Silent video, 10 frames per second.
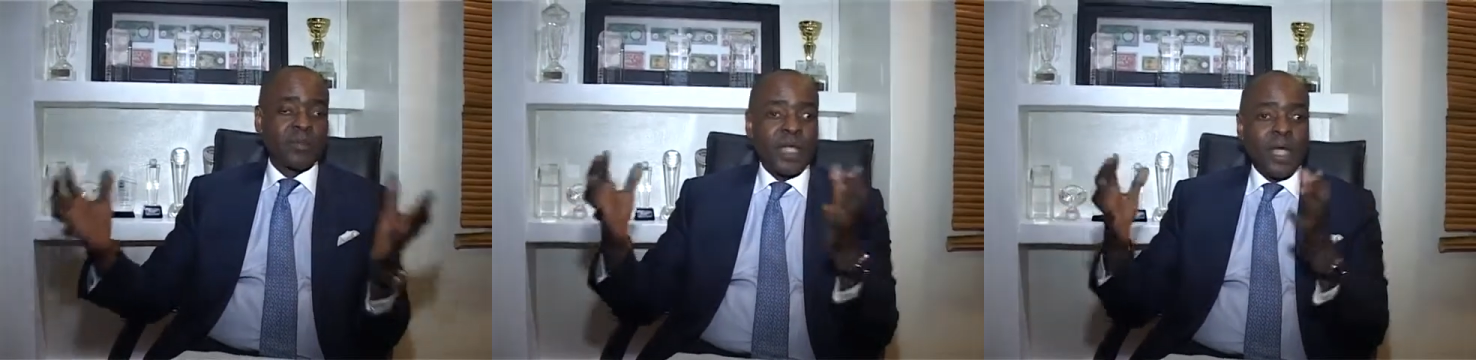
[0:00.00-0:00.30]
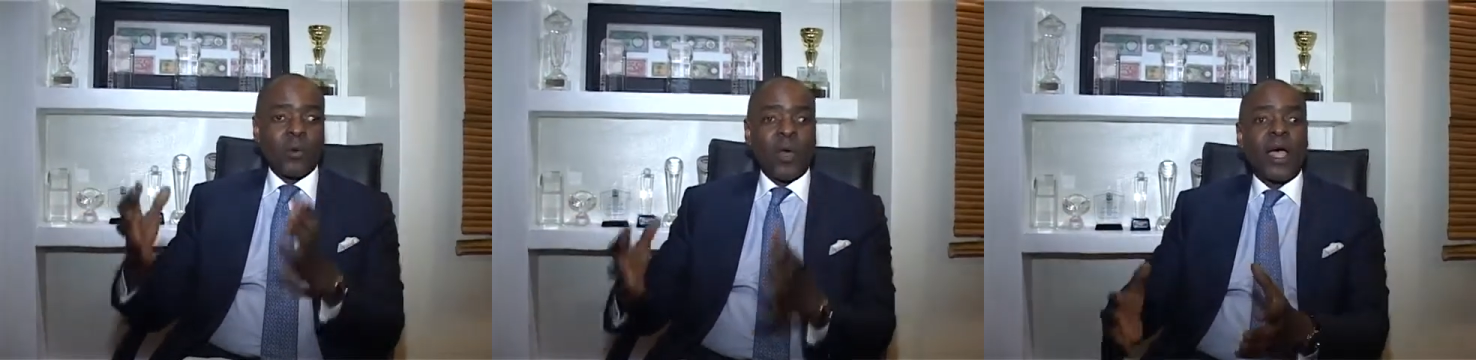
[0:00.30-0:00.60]

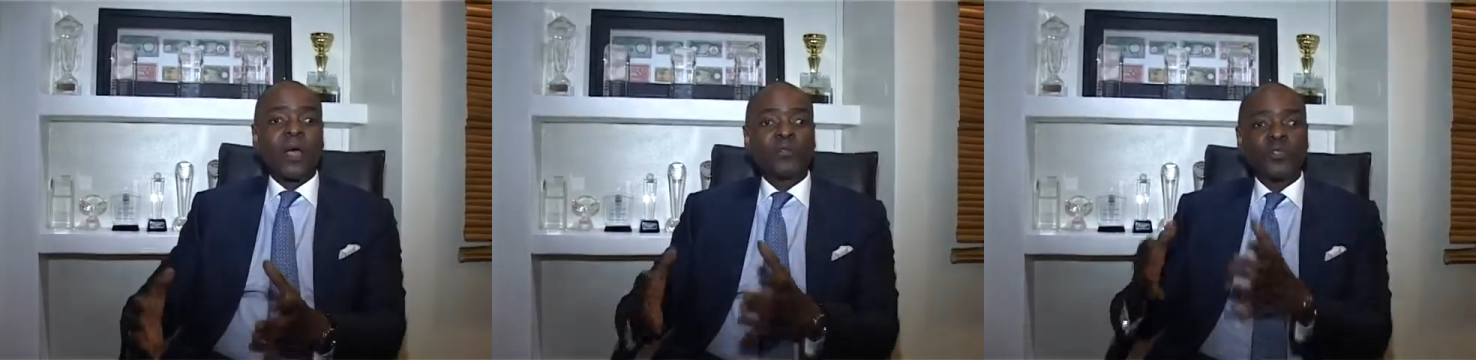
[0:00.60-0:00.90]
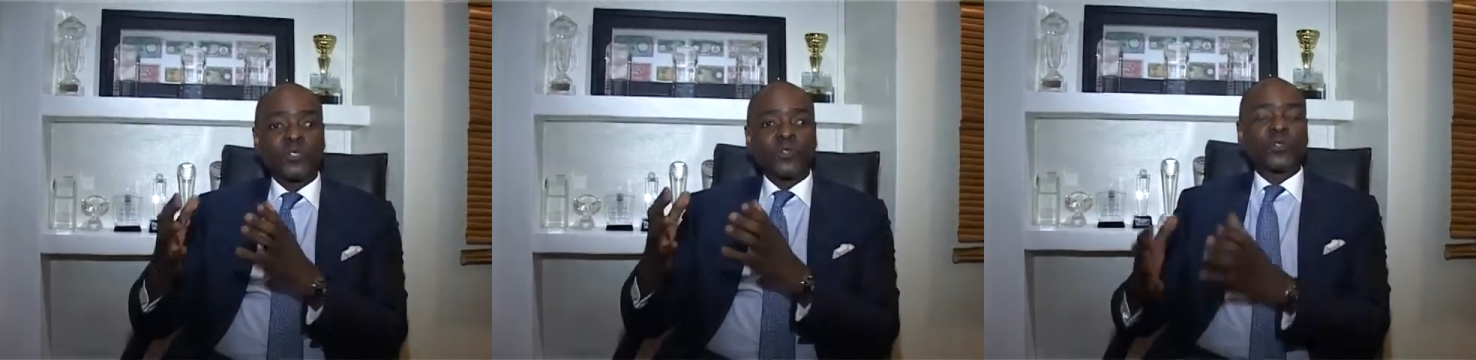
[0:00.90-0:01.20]
around
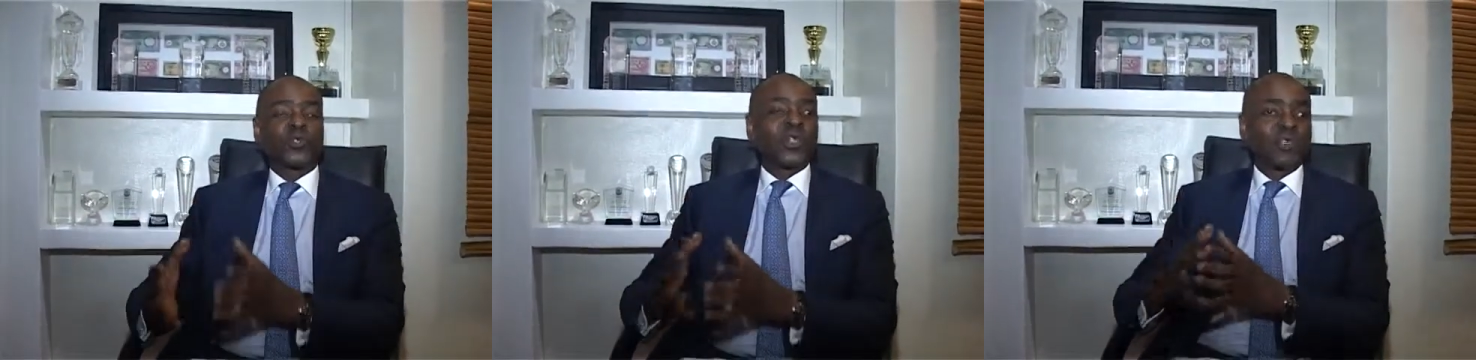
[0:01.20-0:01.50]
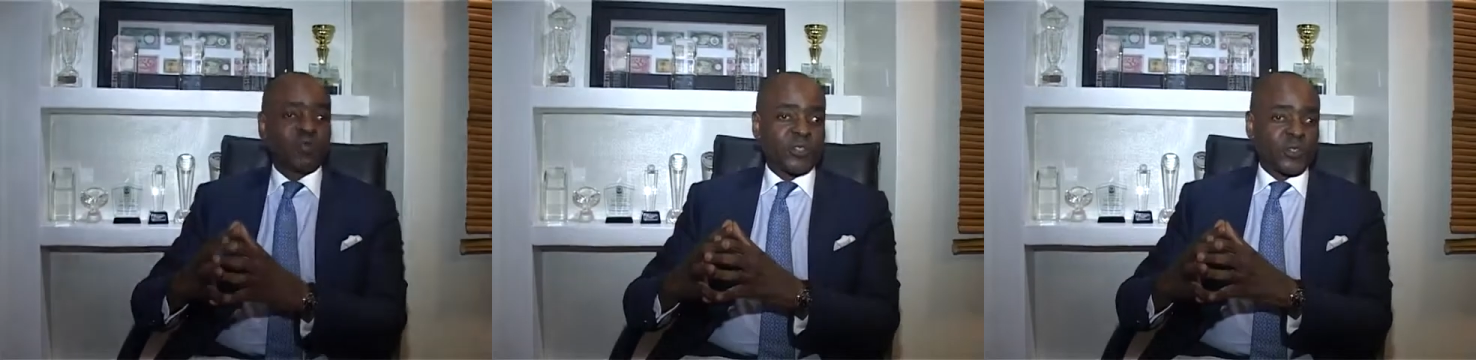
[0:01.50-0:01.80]
social
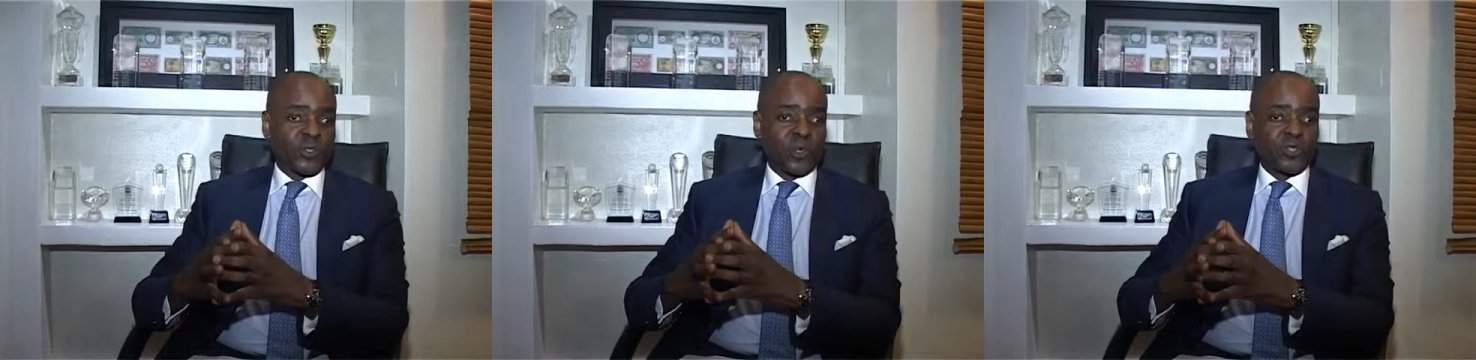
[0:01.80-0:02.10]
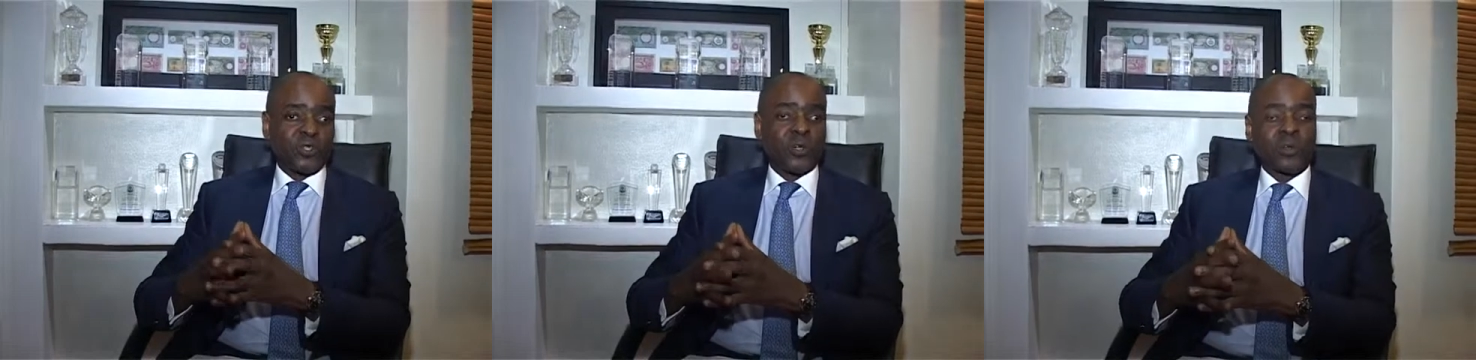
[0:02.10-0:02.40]

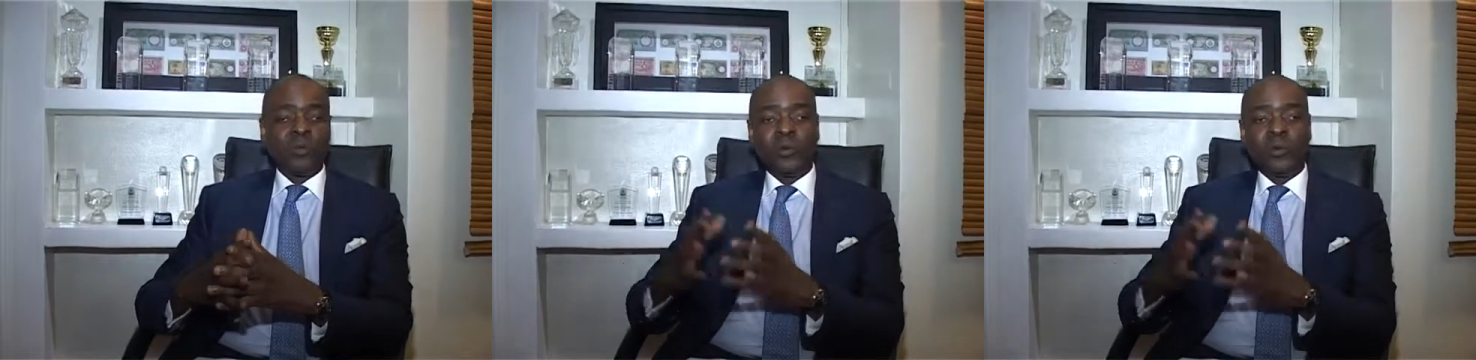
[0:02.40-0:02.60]
infrastructure,